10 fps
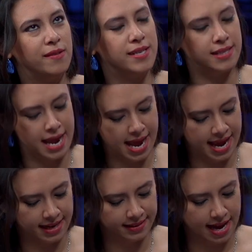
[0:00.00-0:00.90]
was it.
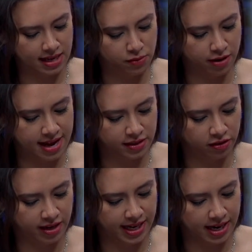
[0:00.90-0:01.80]
saying is that you were
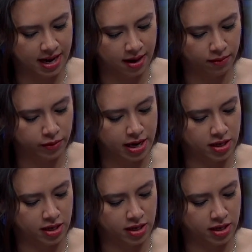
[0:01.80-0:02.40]
entering, uh, well, not